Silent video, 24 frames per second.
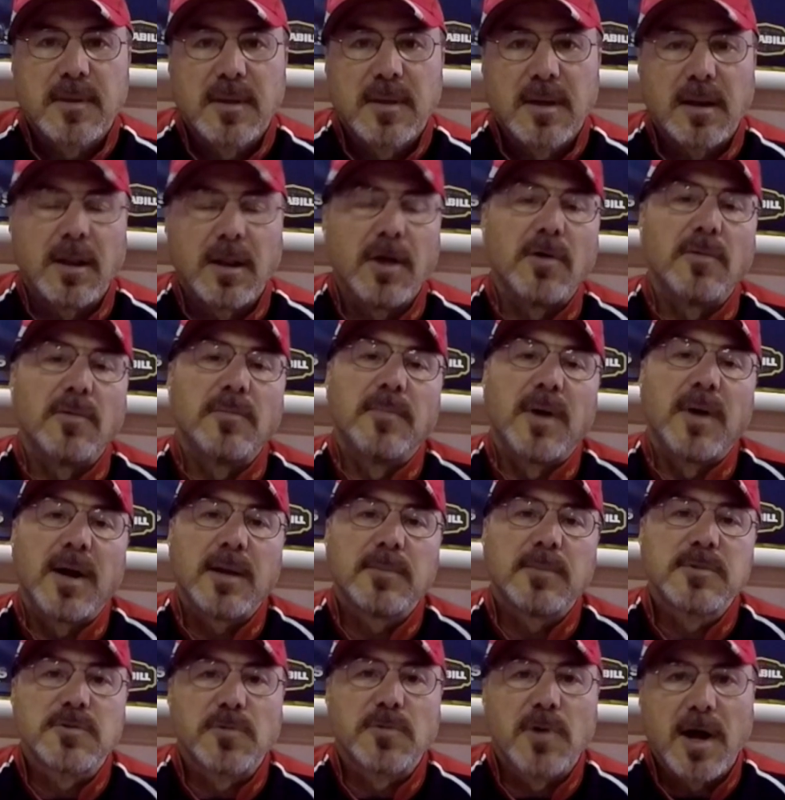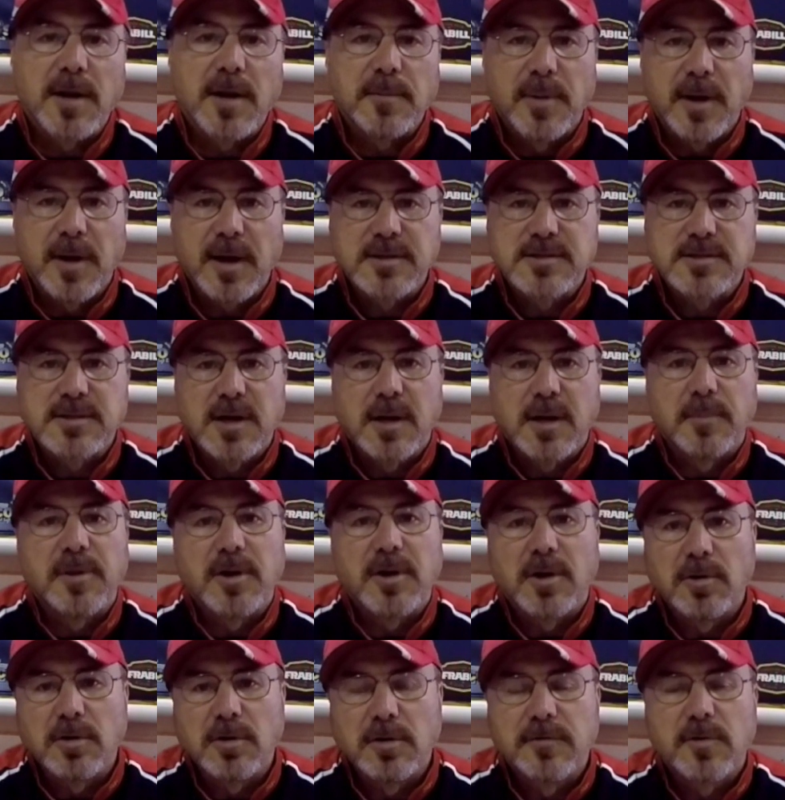Hello, my name is Rod Bates and I'm the
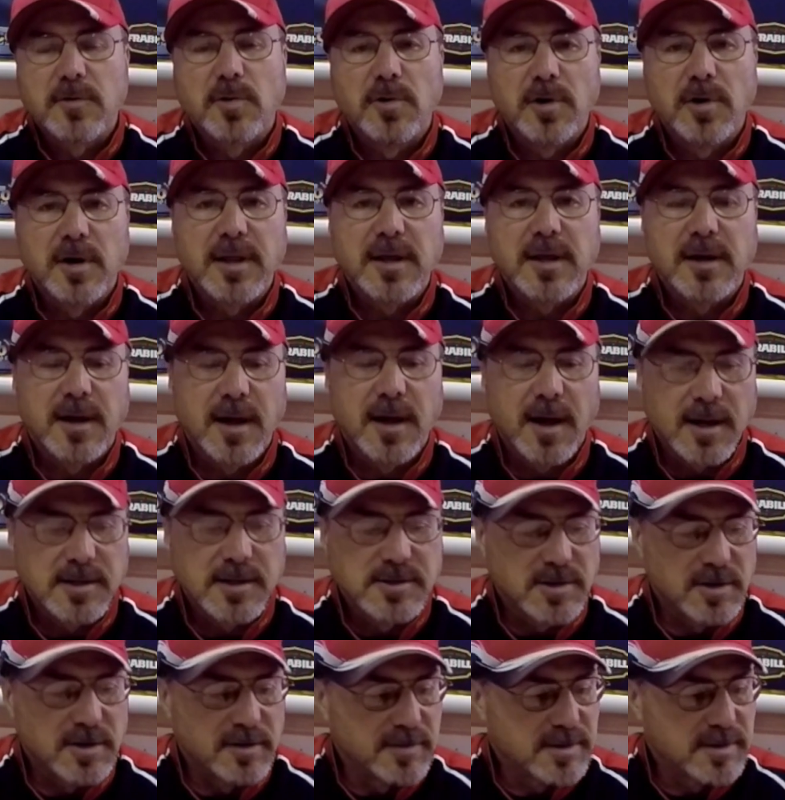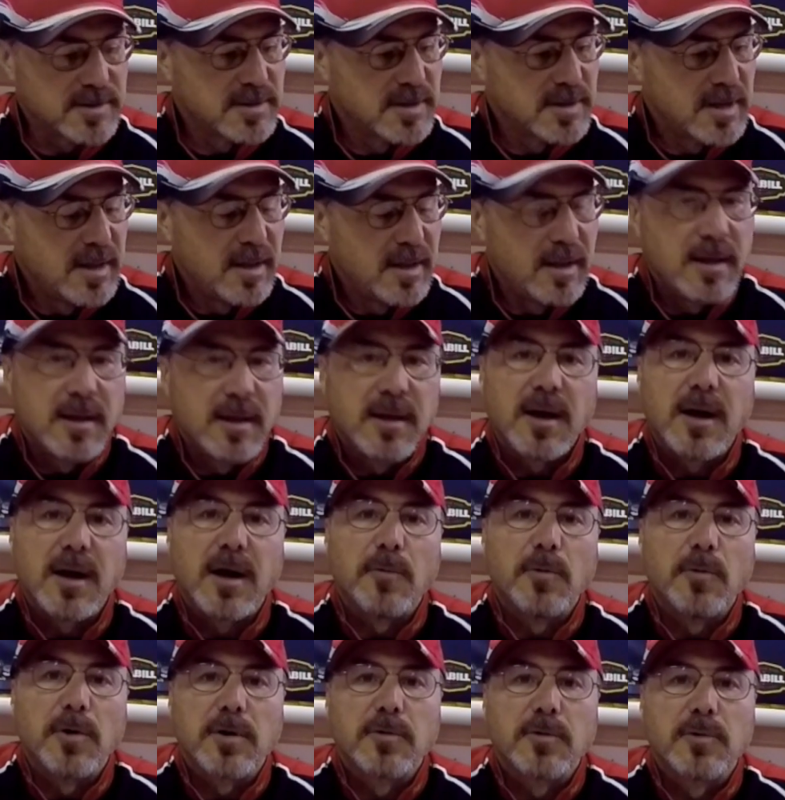owner of Koinonia Guide Service.
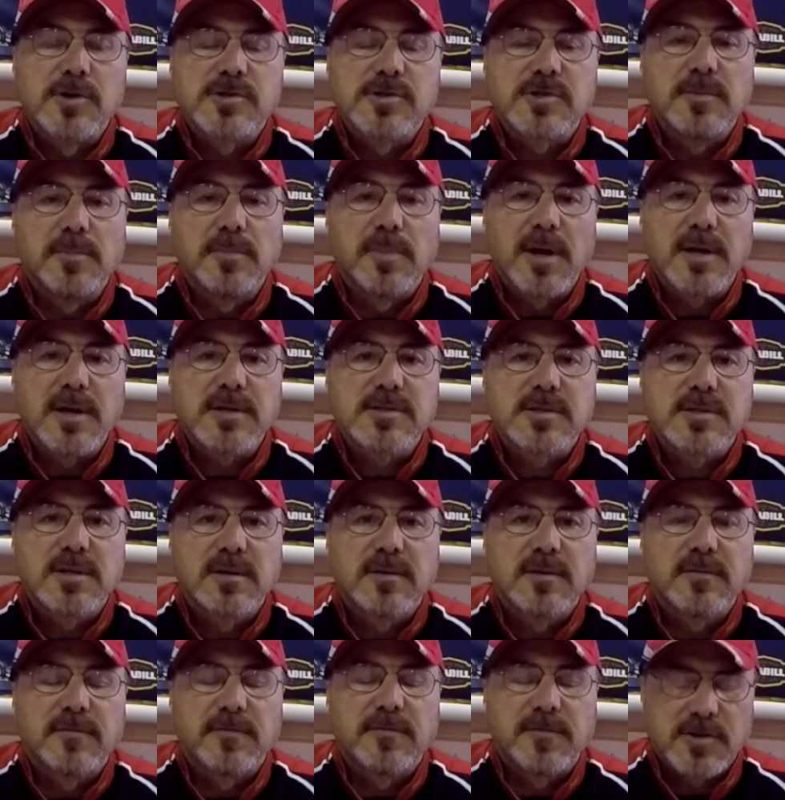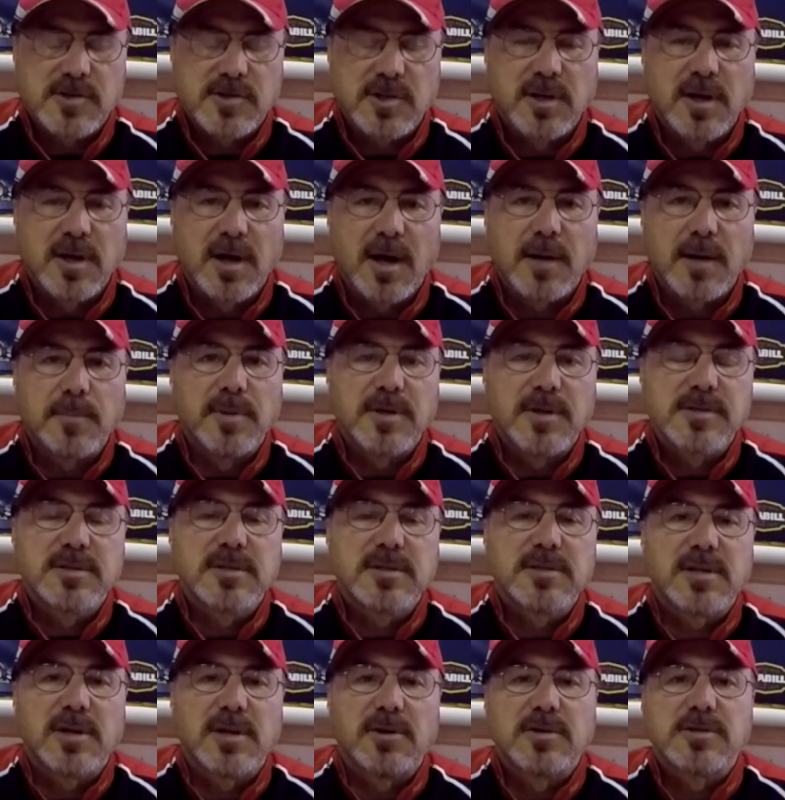We're a Christian-based fishing guide
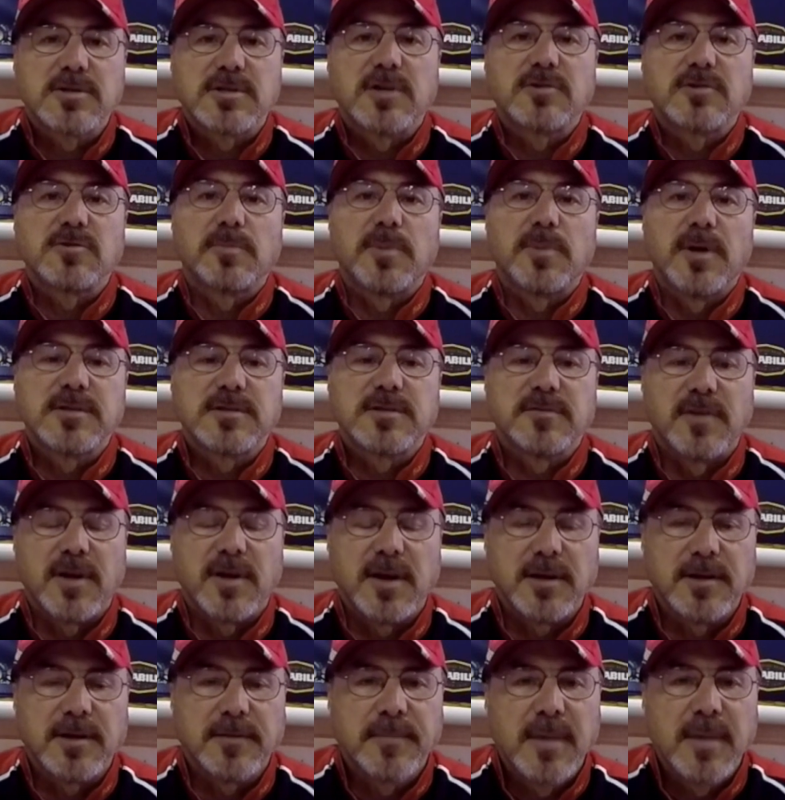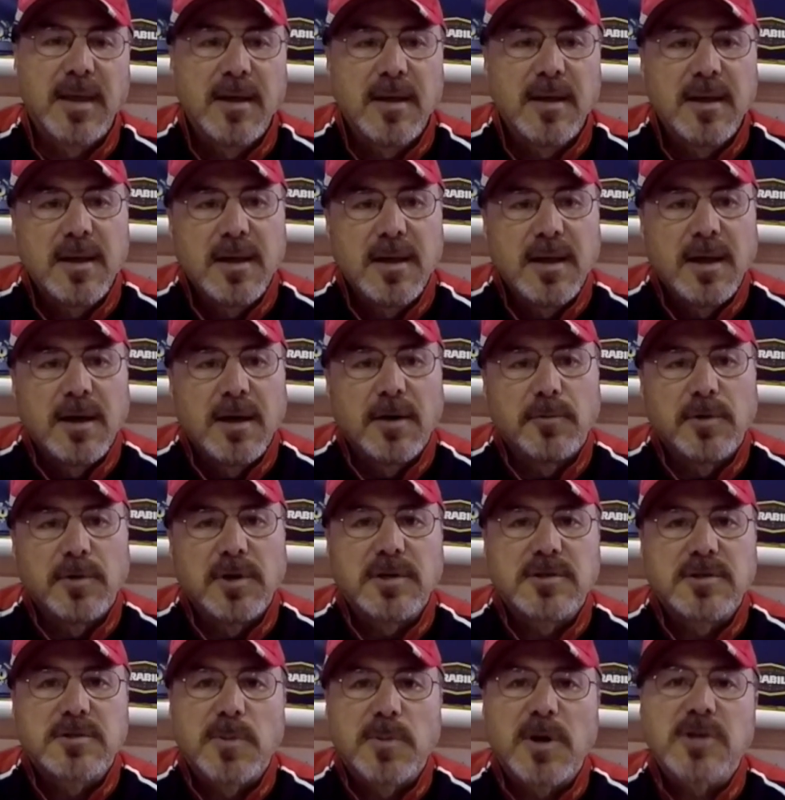business here in central Pennsylvania. We
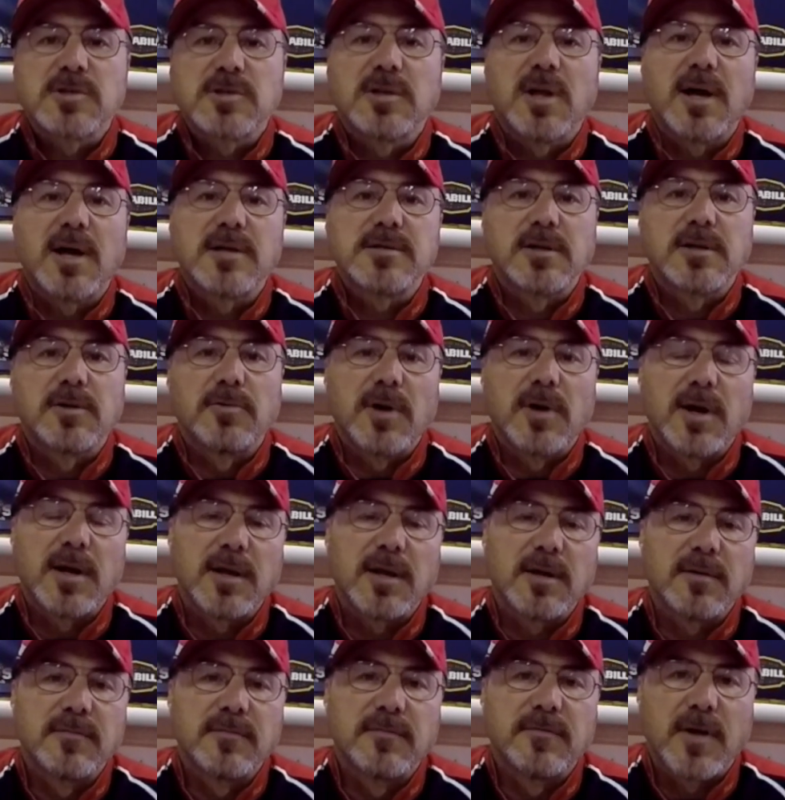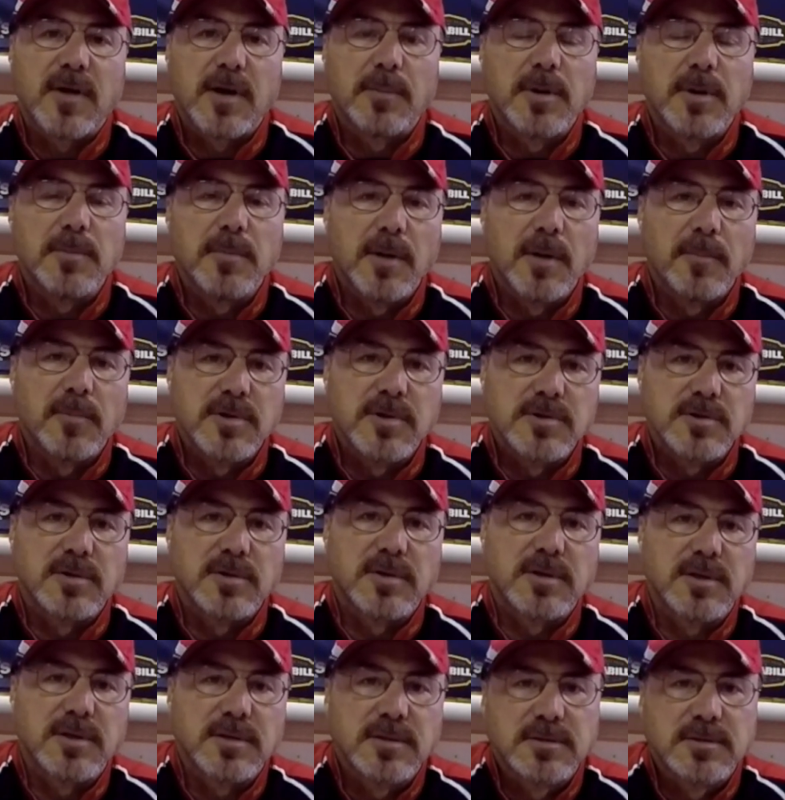specialize in creating family memories on
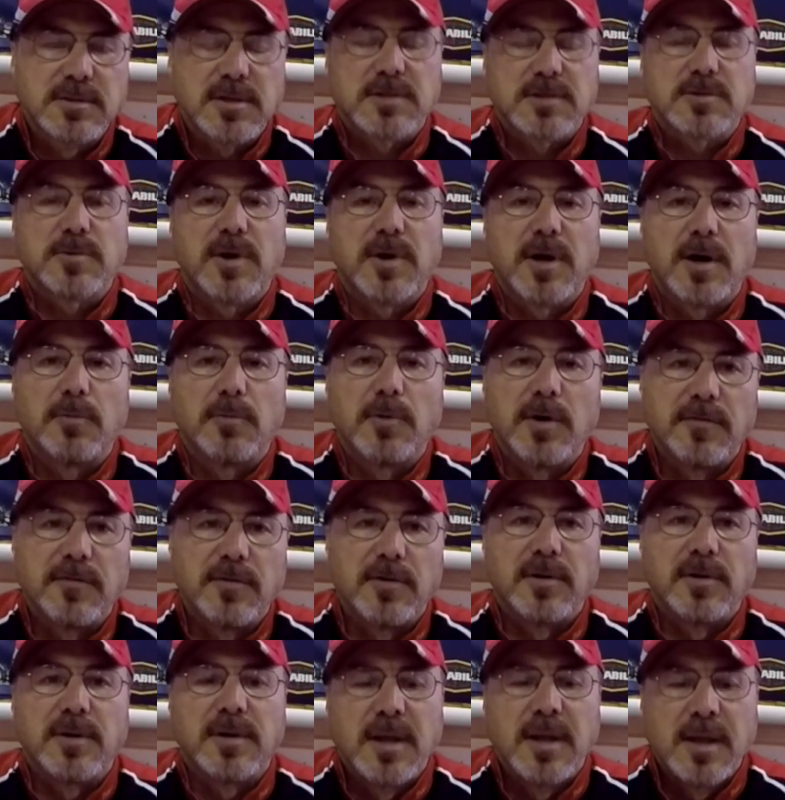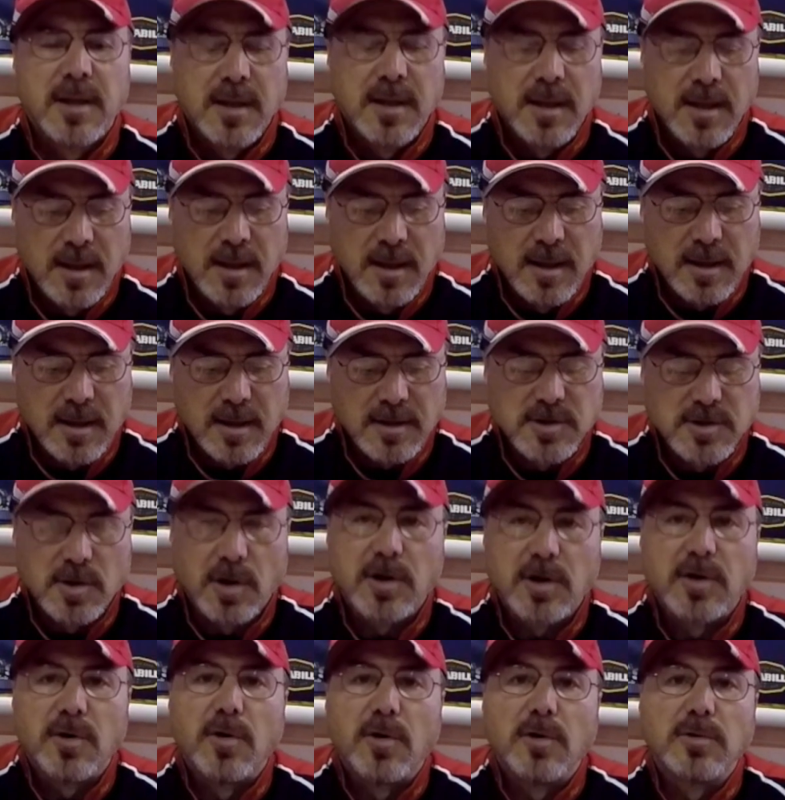the Susquehanna River, and it's our
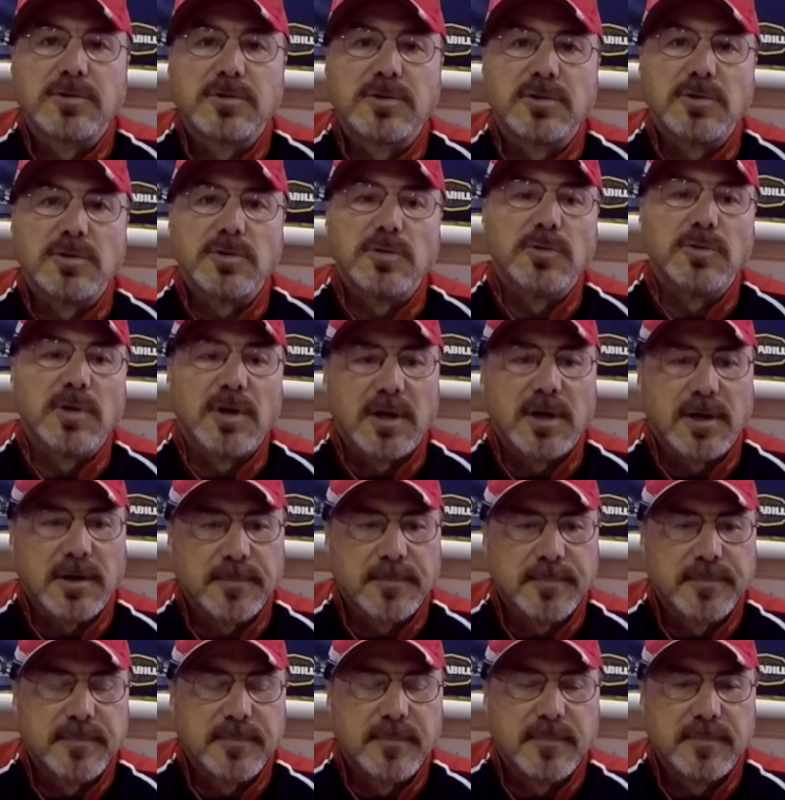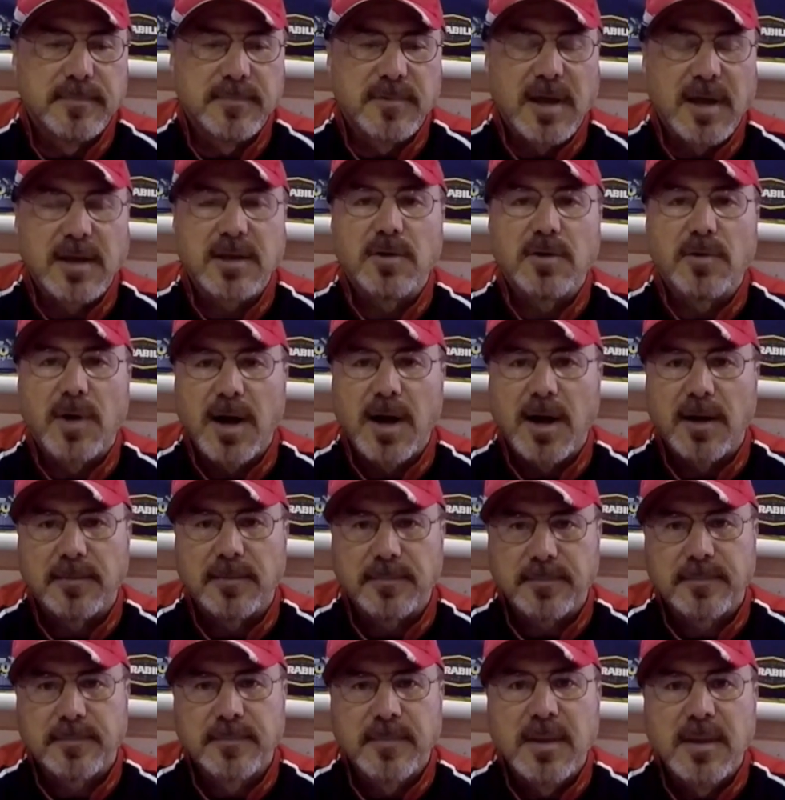goal to take you out,